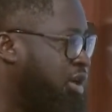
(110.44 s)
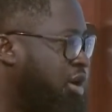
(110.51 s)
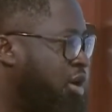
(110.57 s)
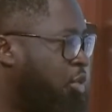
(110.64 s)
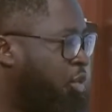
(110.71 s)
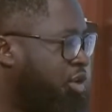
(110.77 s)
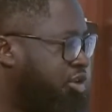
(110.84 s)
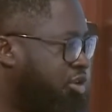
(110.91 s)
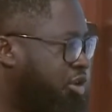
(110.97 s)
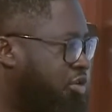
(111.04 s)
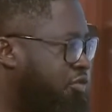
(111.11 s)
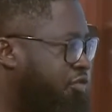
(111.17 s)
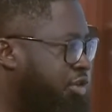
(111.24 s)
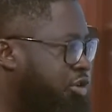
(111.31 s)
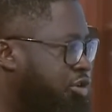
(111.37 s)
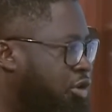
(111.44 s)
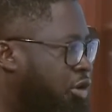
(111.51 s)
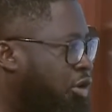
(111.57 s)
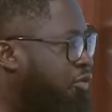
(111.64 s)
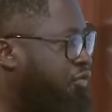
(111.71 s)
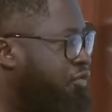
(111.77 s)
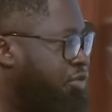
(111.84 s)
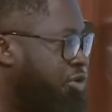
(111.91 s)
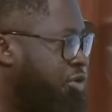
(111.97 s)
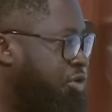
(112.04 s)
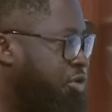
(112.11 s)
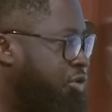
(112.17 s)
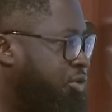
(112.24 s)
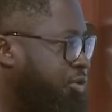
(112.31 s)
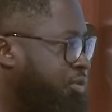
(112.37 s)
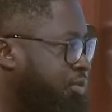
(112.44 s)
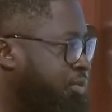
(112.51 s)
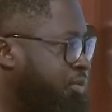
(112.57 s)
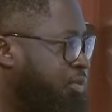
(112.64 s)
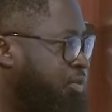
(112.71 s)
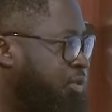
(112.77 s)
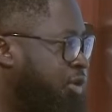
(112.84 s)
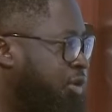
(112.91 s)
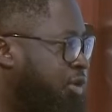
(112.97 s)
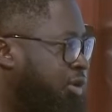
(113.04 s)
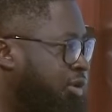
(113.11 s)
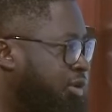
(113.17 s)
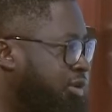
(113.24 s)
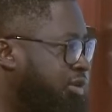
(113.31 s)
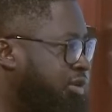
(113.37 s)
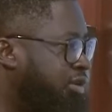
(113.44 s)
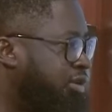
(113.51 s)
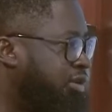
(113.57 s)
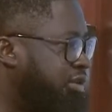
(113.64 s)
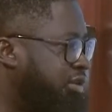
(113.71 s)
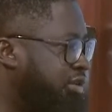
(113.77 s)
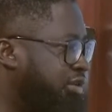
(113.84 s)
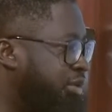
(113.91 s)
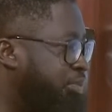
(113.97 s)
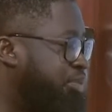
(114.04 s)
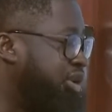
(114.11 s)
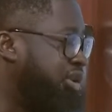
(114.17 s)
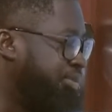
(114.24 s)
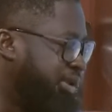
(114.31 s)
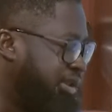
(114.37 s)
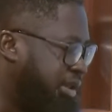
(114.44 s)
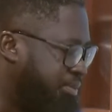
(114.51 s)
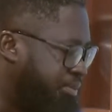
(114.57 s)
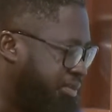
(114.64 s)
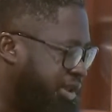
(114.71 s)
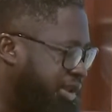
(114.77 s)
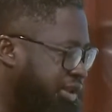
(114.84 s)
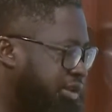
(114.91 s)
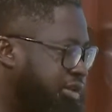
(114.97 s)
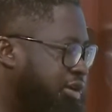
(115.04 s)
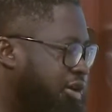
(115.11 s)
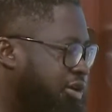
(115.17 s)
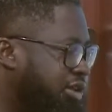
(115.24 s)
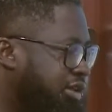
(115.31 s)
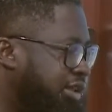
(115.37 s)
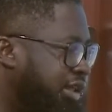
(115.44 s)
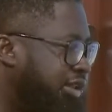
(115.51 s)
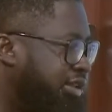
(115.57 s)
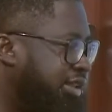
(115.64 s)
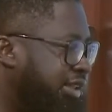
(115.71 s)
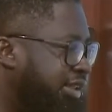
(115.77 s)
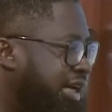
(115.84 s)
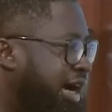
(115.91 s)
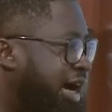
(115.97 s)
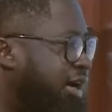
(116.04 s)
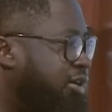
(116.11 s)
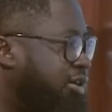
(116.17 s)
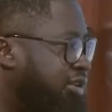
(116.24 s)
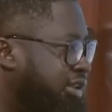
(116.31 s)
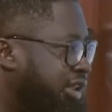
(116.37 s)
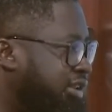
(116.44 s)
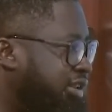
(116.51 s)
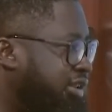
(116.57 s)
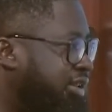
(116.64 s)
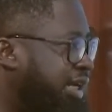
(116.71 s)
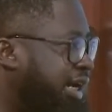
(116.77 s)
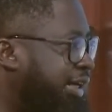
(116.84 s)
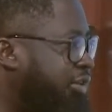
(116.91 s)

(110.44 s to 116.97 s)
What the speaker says: What's your overall view on the beauty pageant being organized and her contesting and